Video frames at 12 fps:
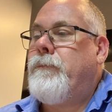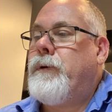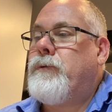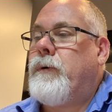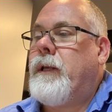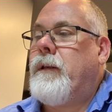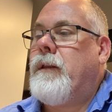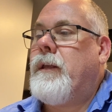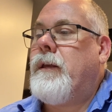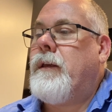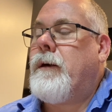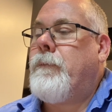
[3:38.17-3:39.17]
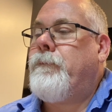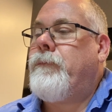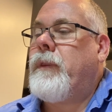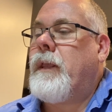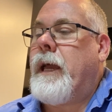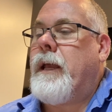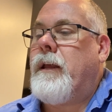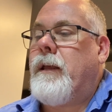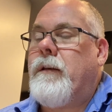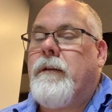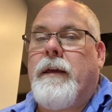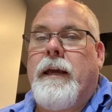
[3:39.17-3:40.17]
between the
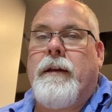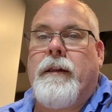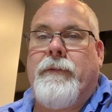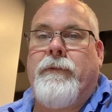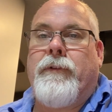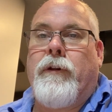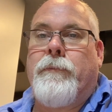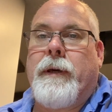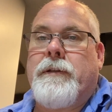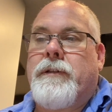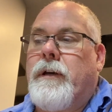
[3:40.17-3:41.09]
18 and 11 volt bus.